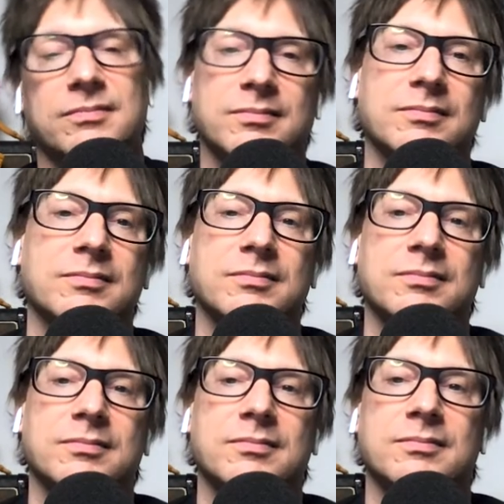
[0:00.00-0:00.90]

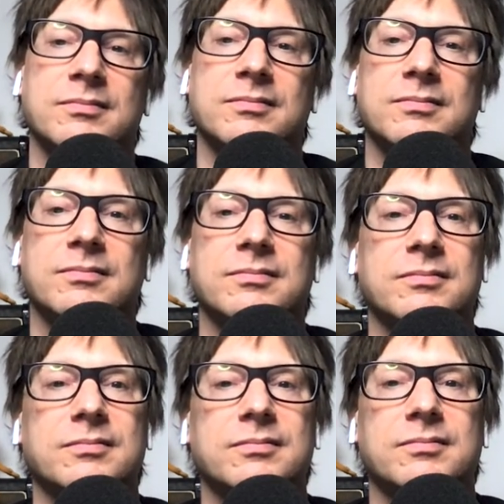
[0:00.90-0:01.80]

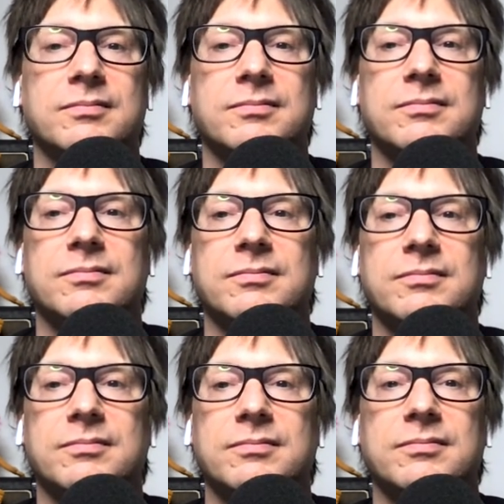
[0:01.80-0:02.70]

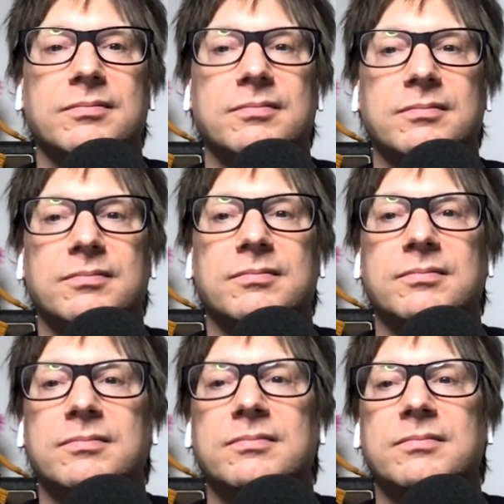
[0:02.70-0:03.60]

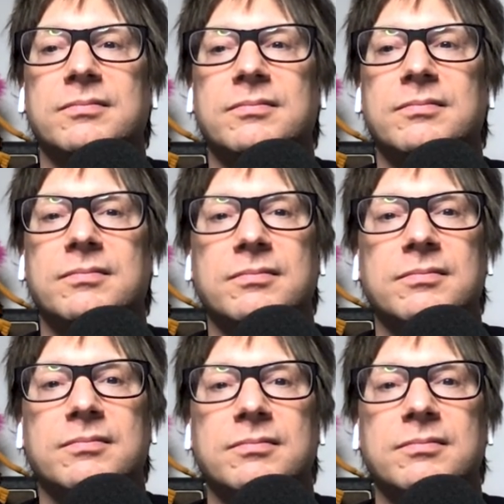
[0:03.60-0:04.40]
No words are spoken by the person on screen.